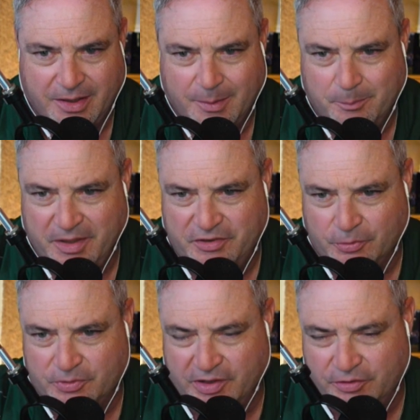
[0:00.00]
Mitchell
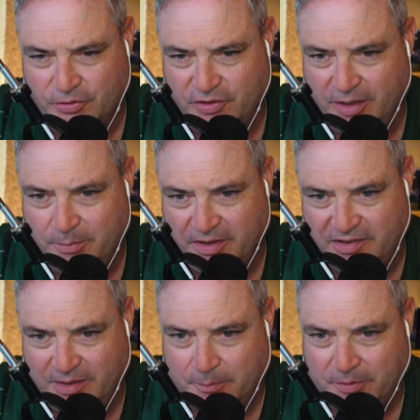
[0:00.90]
was interesting because he
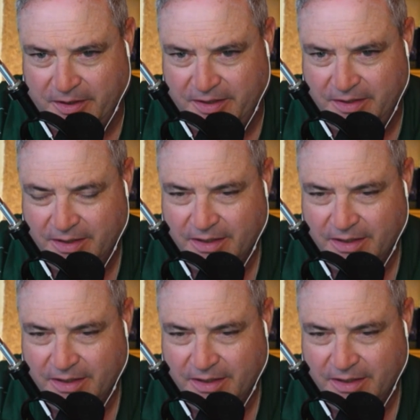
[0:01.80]
had played,